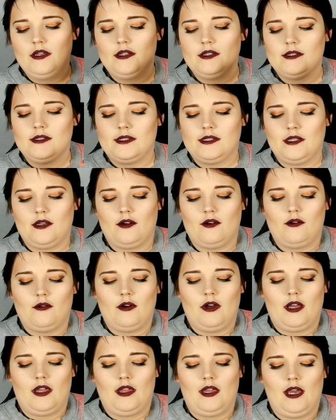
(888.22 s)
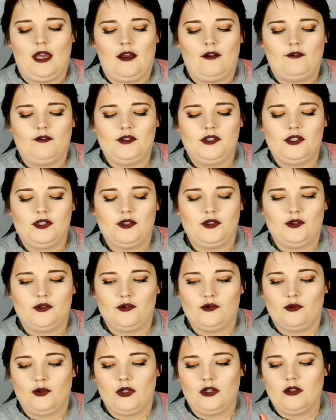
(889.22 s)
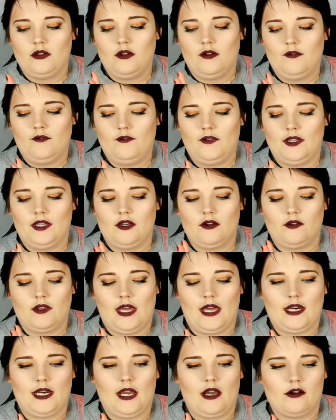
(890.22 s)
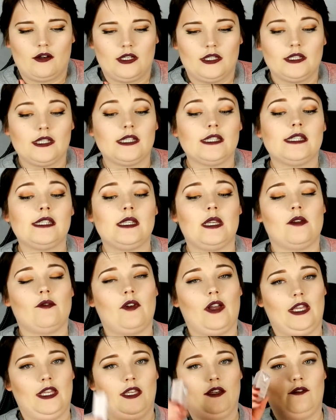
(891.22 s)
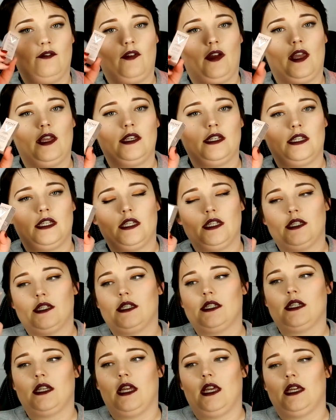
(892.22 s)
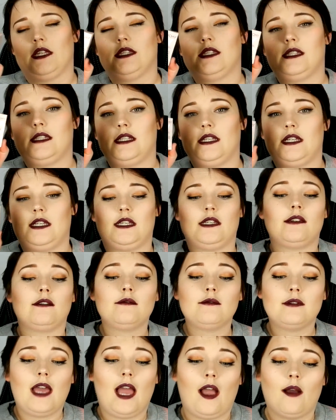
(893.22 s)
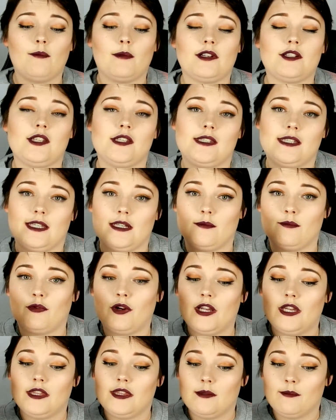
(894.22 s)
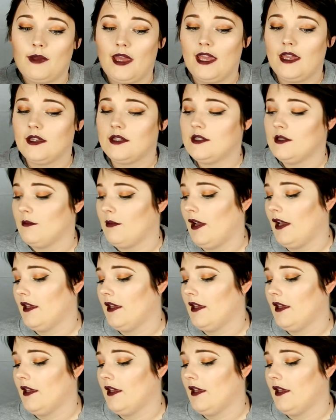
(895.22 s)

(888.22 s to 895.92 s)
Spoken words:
So I'll have to figure that out and then see if I can find it and see how much it's going to break the bank to buy